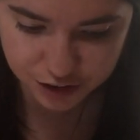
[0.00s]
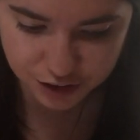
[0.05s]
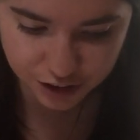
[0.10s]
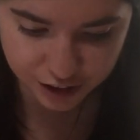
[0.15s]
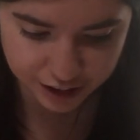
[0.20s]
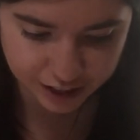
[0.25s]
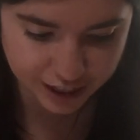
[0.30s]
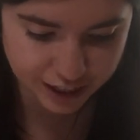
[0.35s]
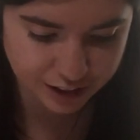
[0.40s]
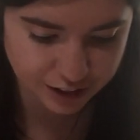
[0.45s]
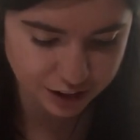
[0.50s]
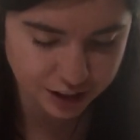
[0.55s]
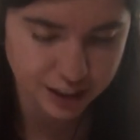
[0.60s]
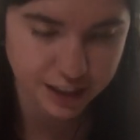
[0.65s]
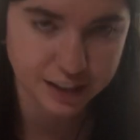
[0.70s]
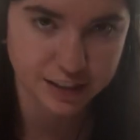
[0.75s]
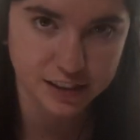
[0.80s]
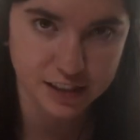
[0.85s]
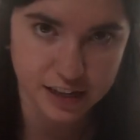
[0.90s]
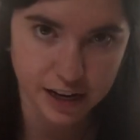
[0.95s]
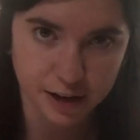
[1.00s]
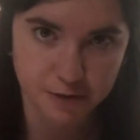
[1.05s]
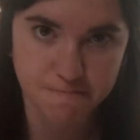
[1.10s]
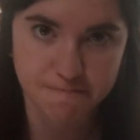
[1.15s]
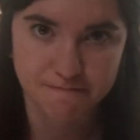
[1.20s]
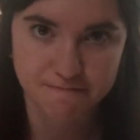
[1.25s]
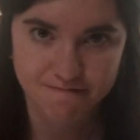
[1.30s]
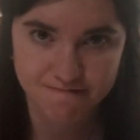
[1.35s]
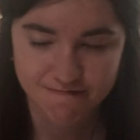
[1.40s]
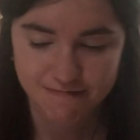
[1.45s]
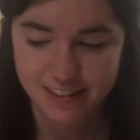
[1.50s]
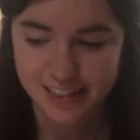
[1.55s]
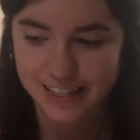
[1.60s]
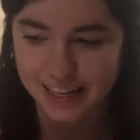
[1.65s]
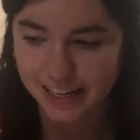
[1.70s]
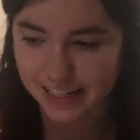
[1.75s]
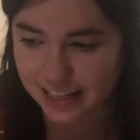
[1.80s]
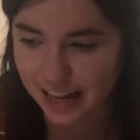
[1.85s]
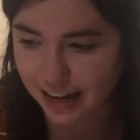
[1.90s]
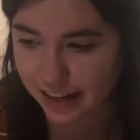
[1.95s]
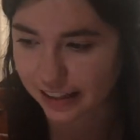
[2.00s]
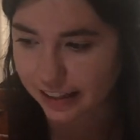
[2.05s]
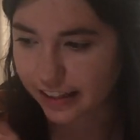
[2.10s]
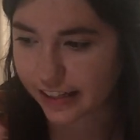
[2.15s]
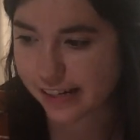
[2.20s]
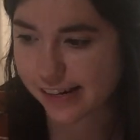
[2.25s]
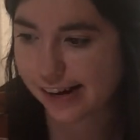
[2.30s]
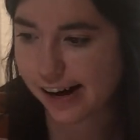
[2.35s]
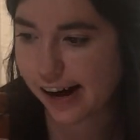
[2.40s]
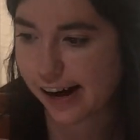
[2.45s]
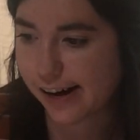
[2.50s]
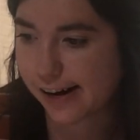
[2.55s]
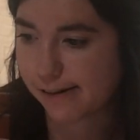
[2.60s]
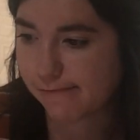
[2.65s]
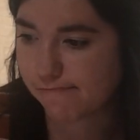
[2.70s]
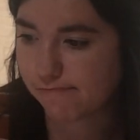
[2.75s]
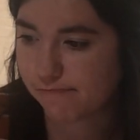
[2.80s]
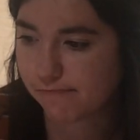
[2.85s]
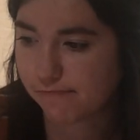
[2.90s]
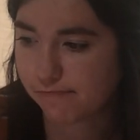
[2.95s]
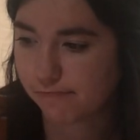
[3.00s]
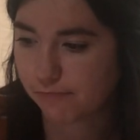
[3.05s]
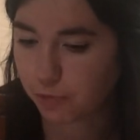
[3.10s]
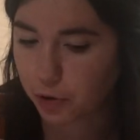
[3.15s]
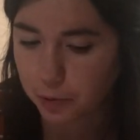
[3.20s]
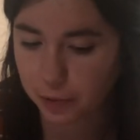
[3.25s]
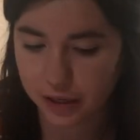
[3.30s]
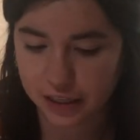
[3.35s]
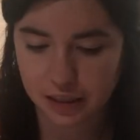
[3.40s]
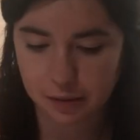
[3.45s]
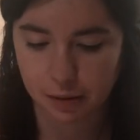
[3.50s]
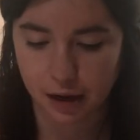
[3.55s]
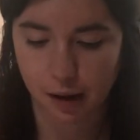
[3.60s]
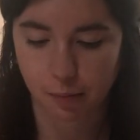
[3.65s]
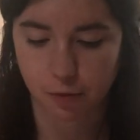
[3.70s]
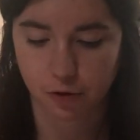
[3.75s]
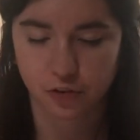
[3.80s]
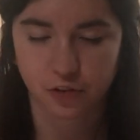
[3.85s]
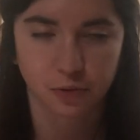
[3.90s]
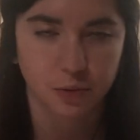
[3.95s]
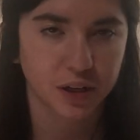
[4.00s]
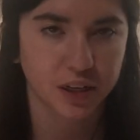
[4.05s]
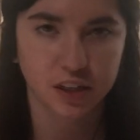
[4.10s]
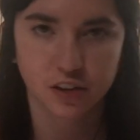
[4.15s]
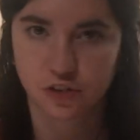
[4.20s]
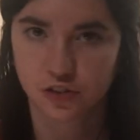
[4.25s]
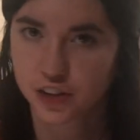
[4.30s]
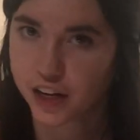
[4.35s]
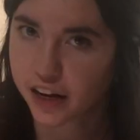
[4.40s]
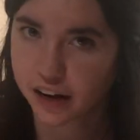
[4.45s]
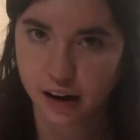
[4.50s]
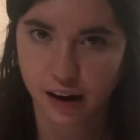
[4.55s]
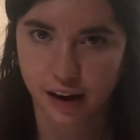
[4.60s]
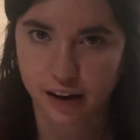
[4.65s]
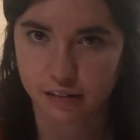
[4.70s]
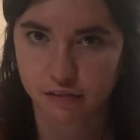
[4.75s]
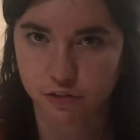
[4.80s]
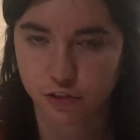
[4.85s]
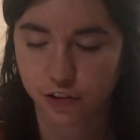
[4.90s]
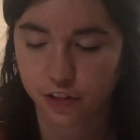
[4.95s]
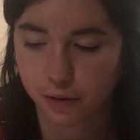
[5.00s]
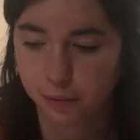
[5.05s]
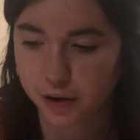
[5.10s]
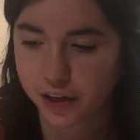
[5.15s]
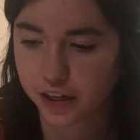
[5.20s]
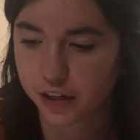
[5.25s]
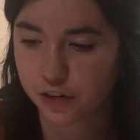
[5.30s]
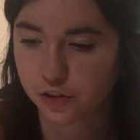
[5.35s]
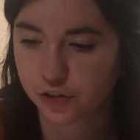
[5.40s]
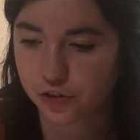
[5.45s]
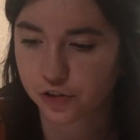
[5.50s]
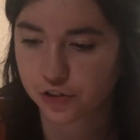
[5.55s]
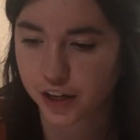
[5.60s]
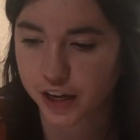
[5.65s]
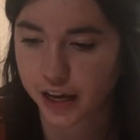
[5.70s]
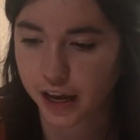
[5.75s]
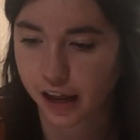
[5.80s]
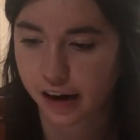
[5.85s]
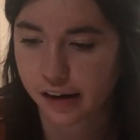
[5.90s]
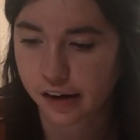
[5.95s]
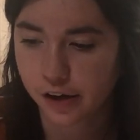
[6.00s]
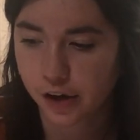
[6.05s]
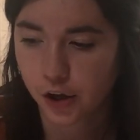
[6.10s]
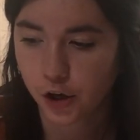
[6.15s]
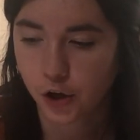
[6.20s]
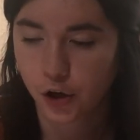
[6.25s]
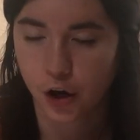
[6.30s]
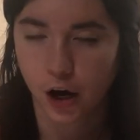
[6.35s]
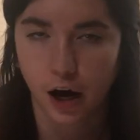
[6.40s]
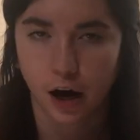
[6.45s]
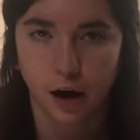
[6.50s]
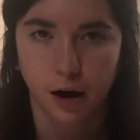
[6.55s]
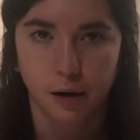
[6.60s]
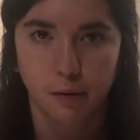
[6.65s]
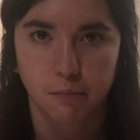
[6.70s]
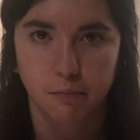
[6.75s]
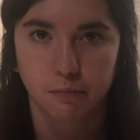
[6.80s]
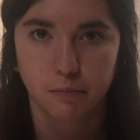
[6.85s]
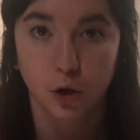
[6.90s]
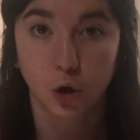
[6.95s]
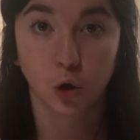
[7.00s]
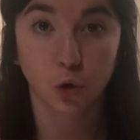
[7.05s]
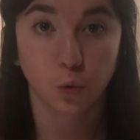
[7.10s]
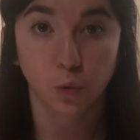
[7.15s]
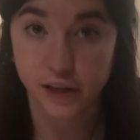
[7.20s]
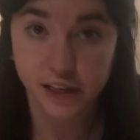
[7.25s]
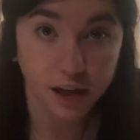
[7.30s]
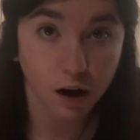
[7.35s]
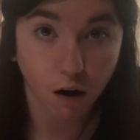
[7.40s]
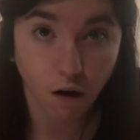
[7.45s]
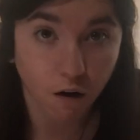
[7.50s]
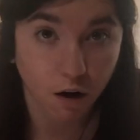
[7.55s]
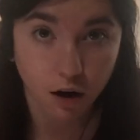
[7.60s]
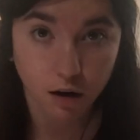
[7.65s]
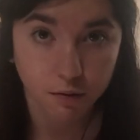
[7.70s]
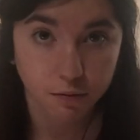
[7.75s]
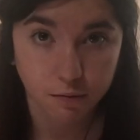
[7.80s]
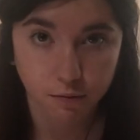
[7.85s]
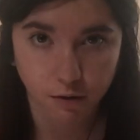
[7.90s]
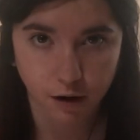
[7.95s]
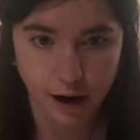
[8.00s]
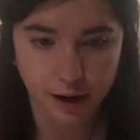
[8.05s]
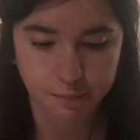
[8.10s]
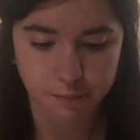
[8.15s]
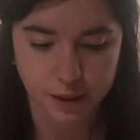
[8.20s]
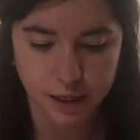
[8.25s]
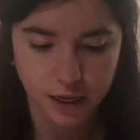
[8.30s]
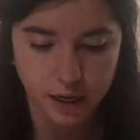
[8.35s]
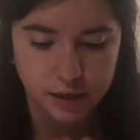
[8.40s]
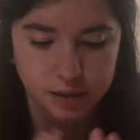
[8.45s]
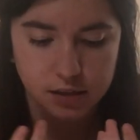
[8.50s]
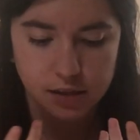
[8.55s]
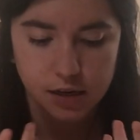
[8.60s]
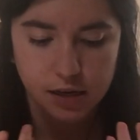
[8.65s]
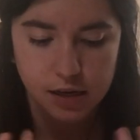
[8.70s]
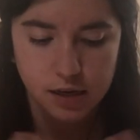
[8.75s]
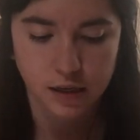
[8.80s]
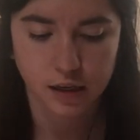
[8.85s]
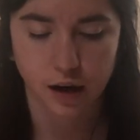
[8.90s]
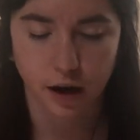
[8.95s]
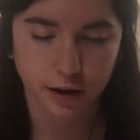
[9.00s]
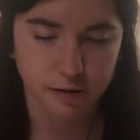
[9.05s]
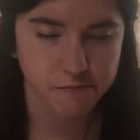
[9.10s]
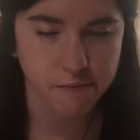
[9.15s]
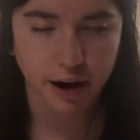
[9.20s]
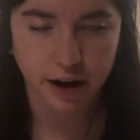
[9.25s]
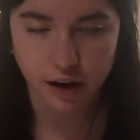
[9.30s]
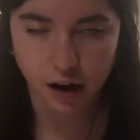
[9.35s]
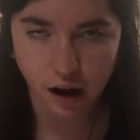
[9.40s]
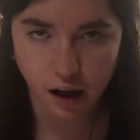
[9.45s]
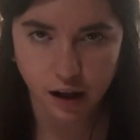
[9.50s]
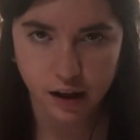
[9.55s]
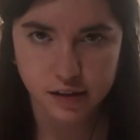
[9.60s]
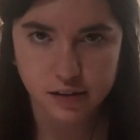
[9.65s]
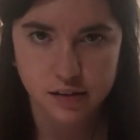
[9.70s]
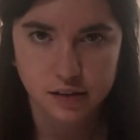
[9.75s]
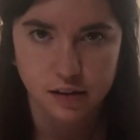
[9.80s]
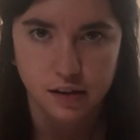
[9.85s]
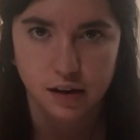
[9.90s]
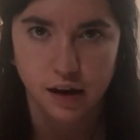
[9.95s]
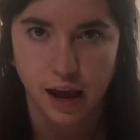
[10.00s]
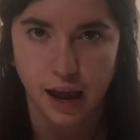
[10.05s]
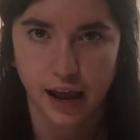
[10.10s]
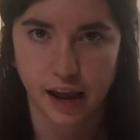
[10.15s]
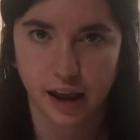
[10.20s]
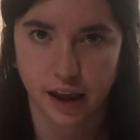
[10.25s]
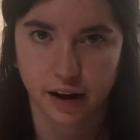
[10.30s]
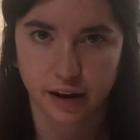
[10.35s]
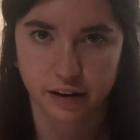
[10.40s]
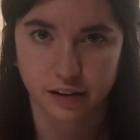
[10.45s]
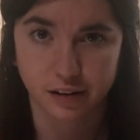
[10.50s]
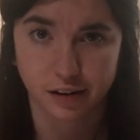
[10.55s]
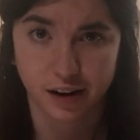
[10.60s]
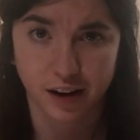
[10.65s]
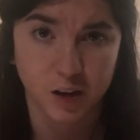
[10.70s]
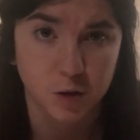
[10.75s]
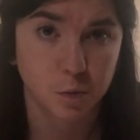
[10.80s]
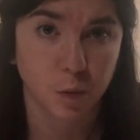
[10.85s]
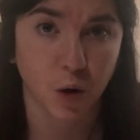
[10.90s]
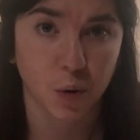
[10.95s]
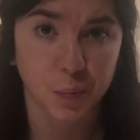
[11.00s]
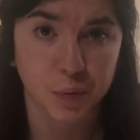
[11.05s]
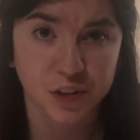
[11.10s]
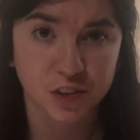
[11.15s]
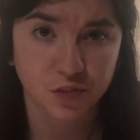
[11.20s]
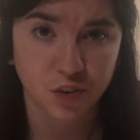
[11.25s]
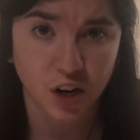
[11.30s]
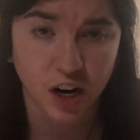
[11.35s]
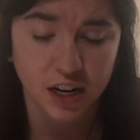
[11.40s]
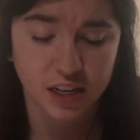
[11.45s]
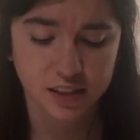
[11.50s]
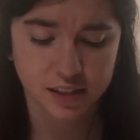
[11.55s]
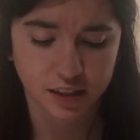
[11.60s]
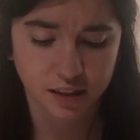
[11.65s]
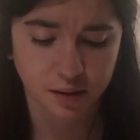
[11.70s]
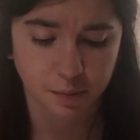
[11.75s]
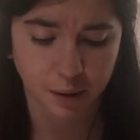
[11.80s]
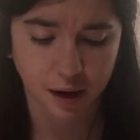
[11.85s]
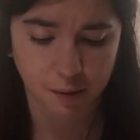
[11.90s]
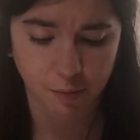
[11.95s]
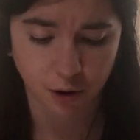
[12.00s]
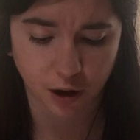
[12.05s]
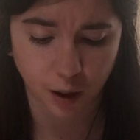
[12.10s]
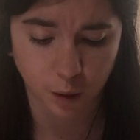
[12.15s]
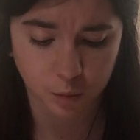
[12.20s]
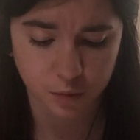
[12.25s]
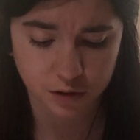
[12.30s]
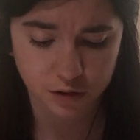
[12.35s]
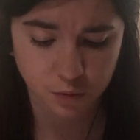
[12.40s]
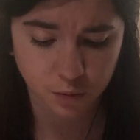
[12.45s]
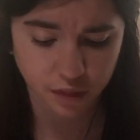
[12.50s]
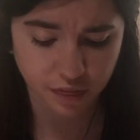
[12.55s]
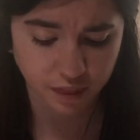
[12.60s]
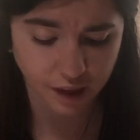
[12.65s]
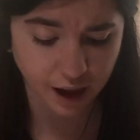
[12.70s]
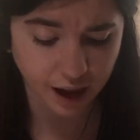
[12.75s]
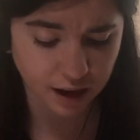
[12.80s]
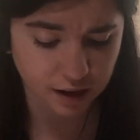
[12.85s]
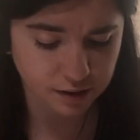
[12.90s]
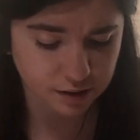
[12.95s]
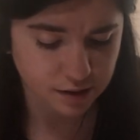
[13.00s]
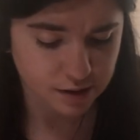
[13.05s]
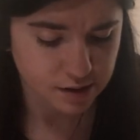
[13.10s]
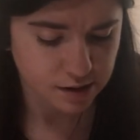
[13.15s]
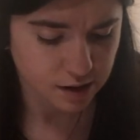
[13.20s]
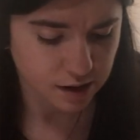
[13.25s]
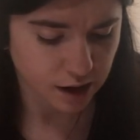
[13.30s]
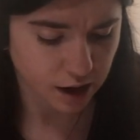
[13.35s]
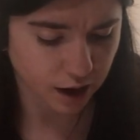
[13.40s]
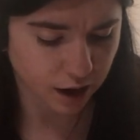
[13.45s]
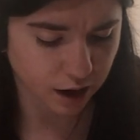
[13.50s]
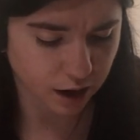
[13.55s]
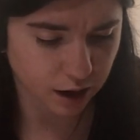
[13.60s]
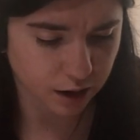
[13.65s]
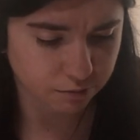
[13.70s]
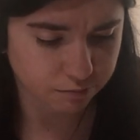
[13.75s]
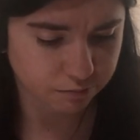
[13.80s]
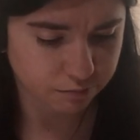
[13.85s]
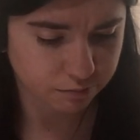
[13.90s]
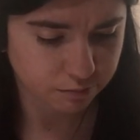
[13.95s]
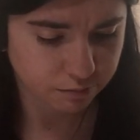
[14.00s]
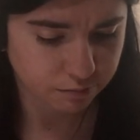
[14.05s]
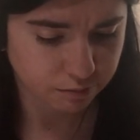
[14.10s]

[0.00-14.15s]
Good, good. So, exactly. Um, we read the Bible so we can understand God, so that we can understand um, who we are, right? Because God made us and God has purpose for us, and the Bible helps us with that. Um,